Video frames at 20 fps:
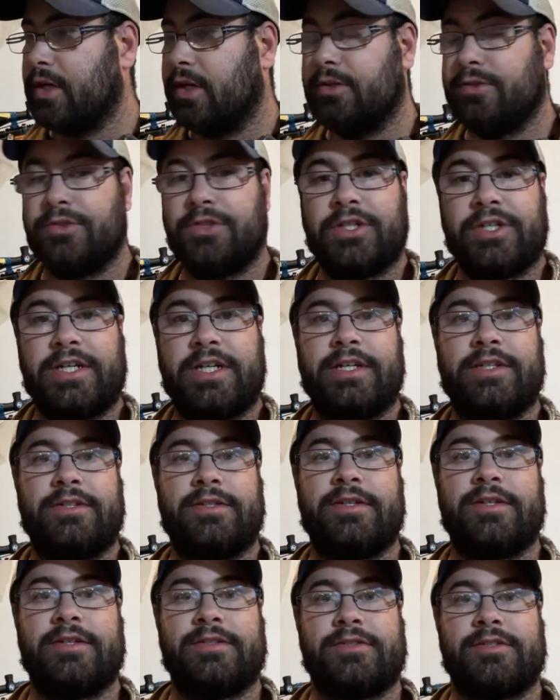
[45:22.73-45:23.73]
look
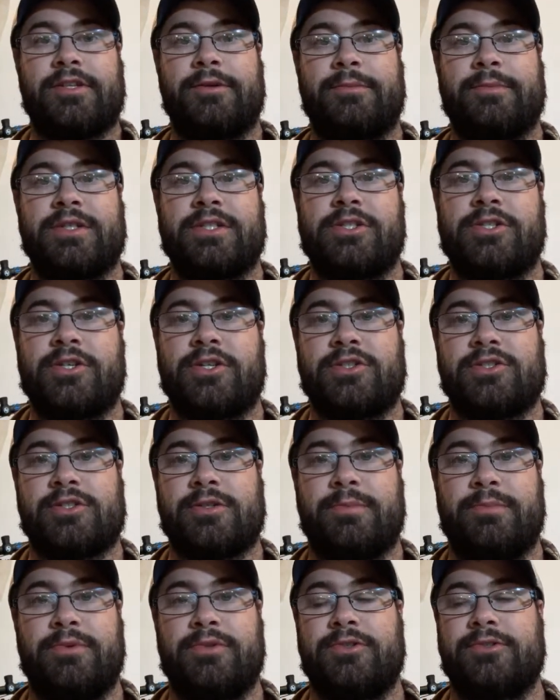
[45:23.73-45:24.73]
into some
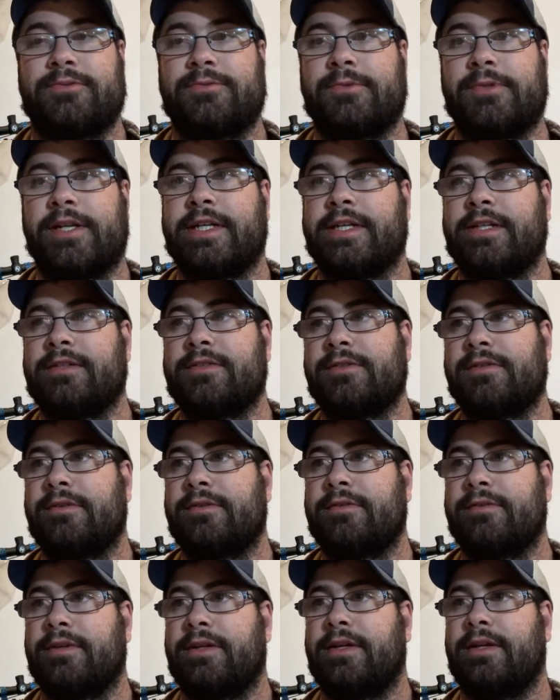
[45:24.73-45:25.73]
adjustable rings.
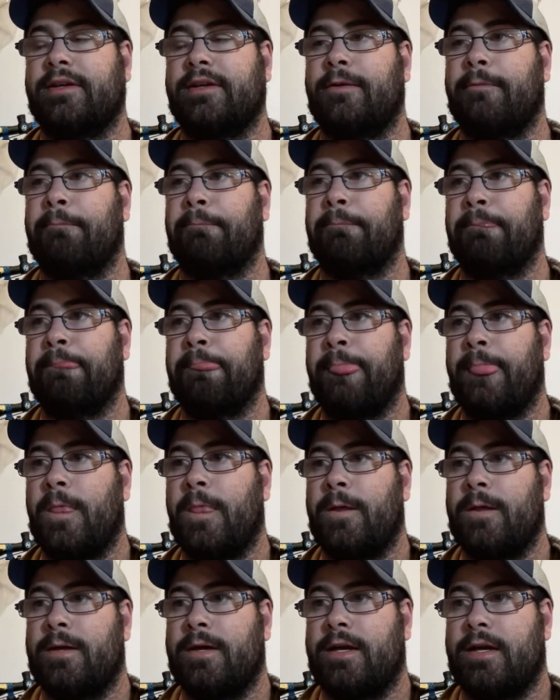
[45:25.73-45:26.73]
And
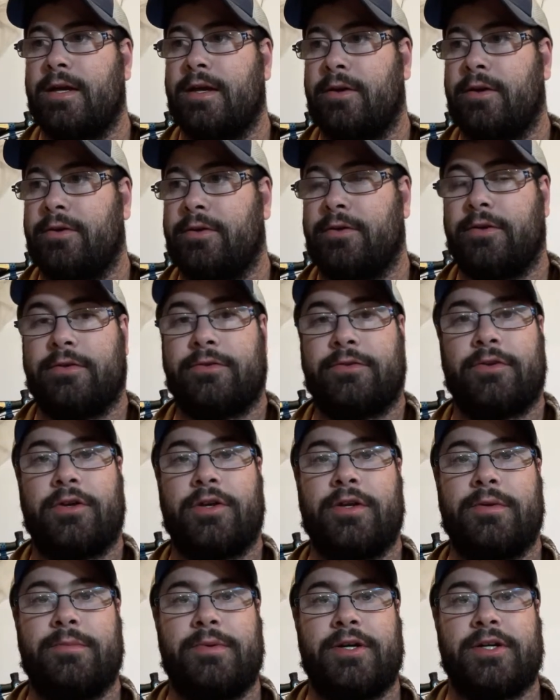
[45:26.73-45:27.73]
you know, they're
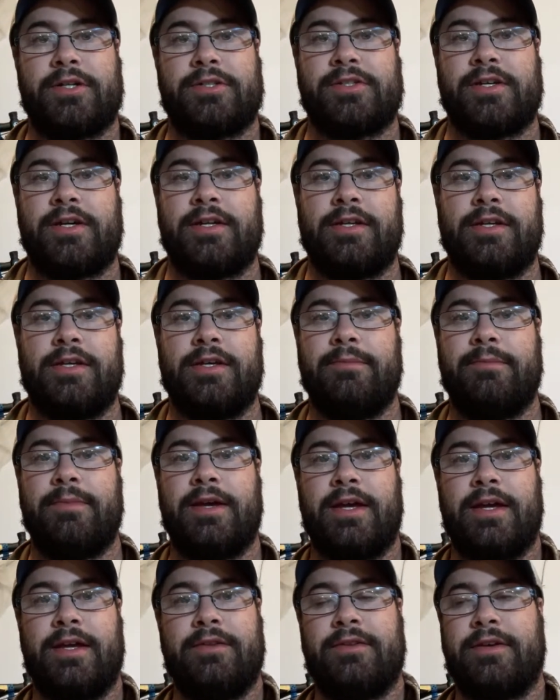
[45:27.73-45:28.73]
30 bucks on
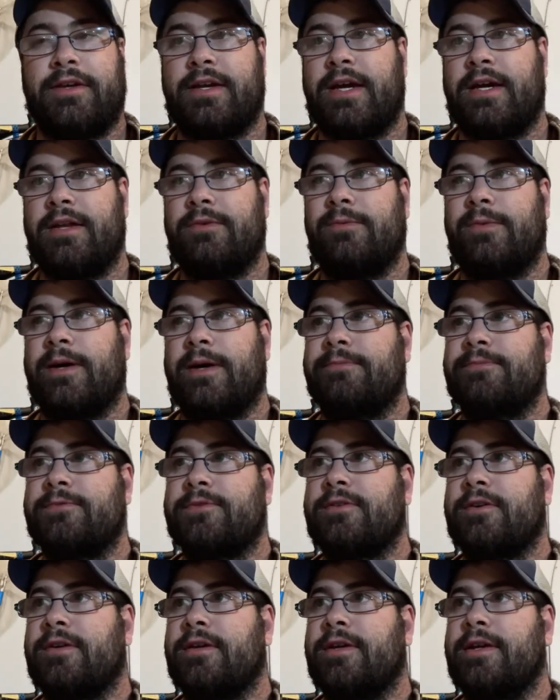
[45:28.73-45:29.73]
eBay. They got a
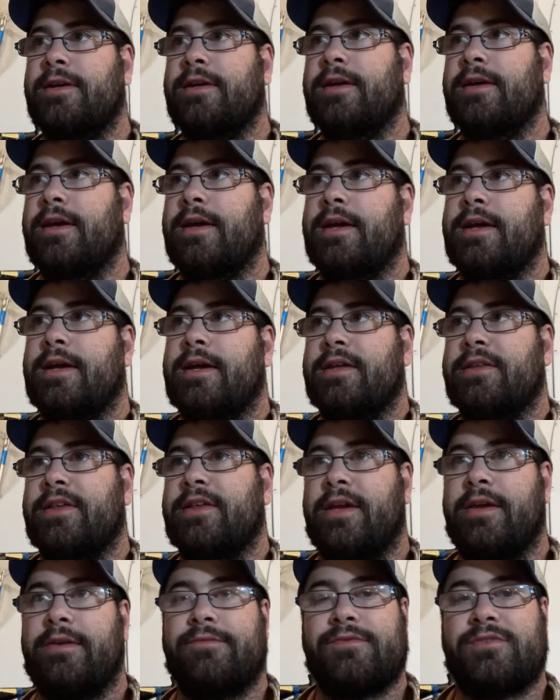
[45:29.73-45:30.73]
website. They
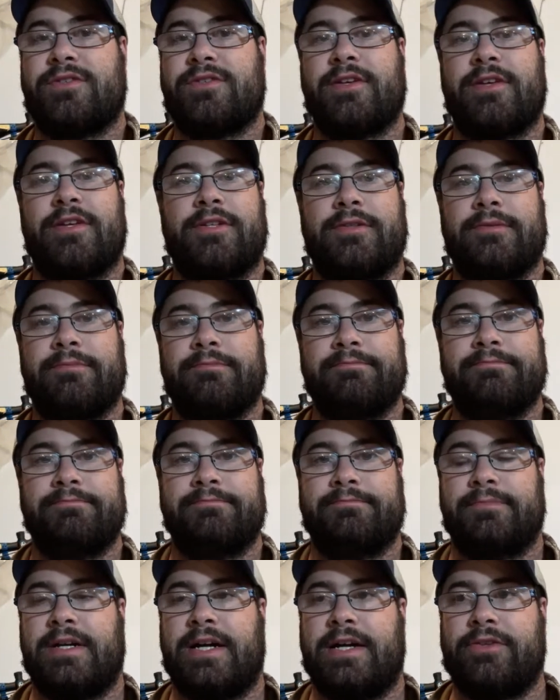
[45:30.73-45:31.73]
even sell
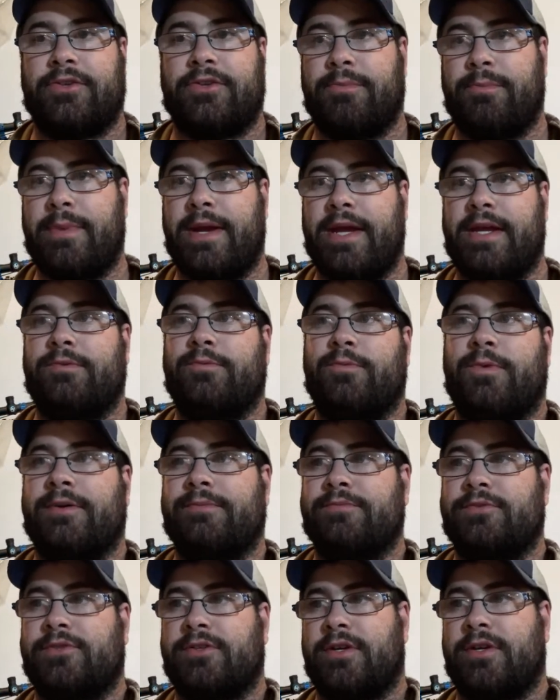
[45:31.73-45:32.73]
them on their main
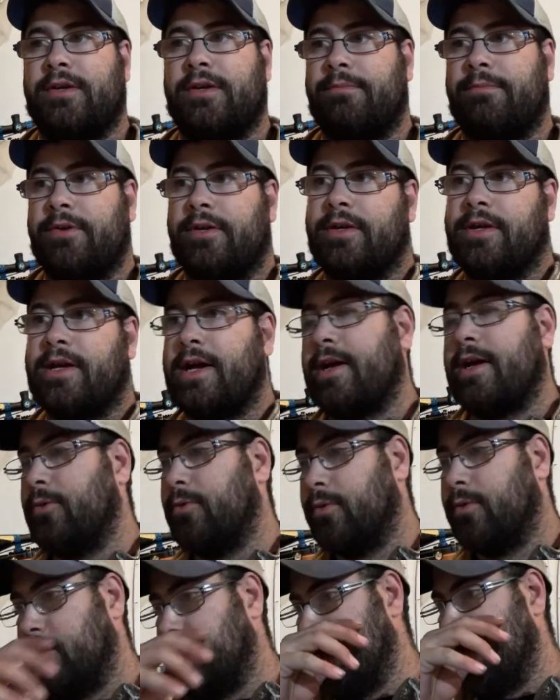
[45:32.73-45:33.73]
website, but I
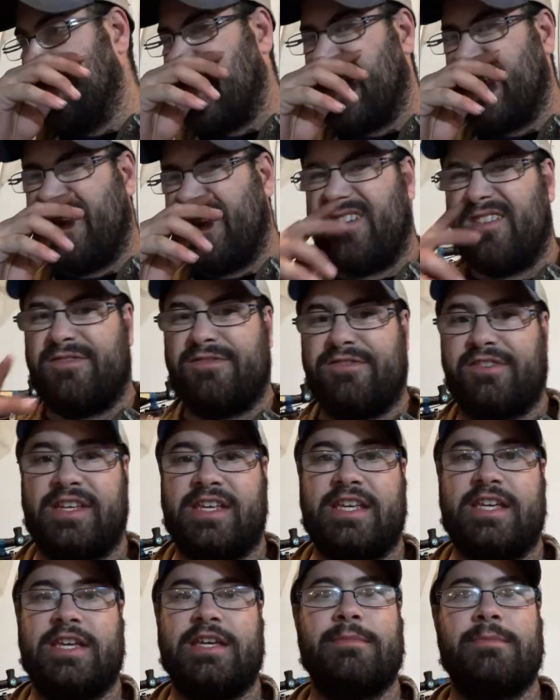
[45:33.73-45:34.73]
ordered mine off of
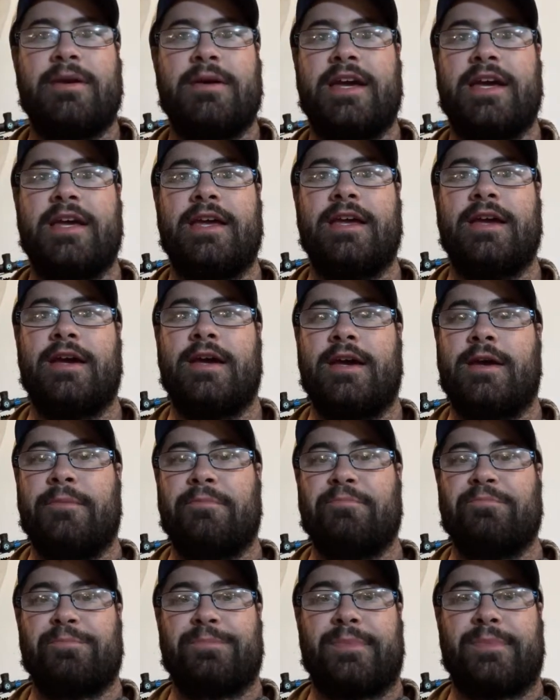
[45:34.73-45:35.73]
eBay,
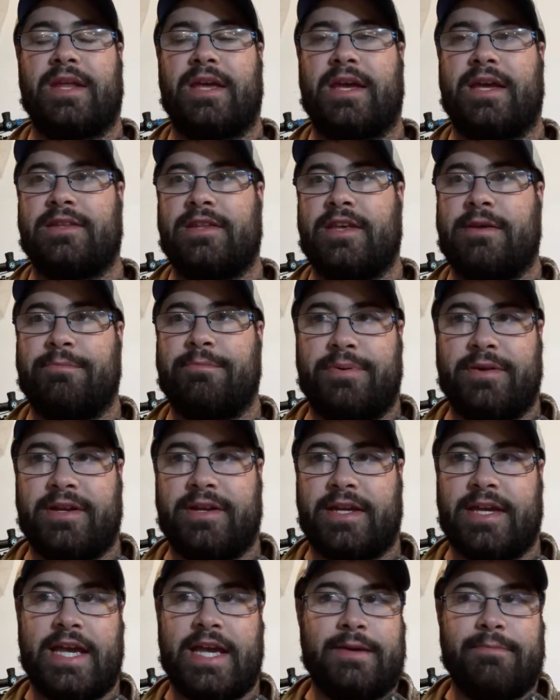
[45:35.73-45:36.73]
and they
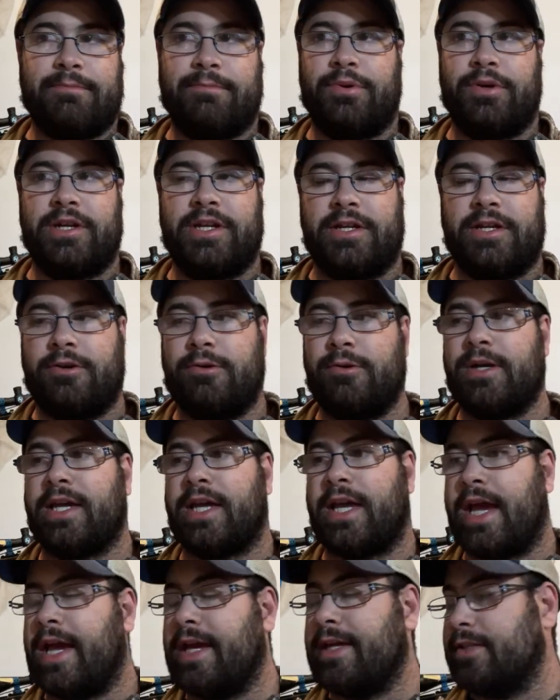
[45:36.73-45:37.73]
came pretty
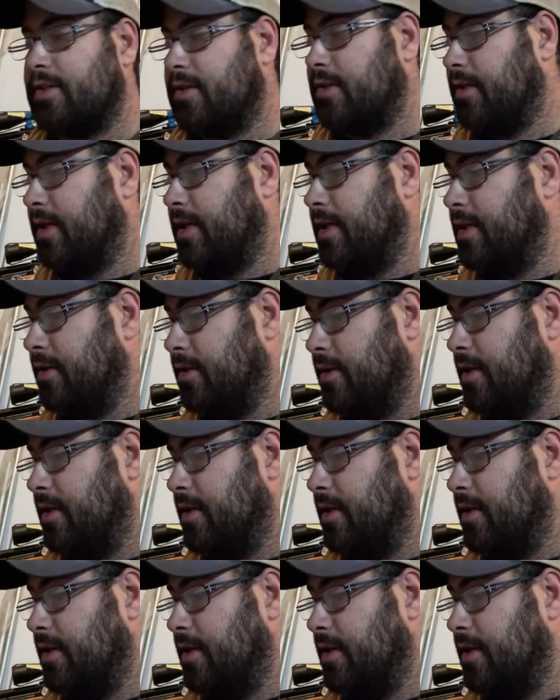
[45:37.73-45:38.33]
quick actually, and you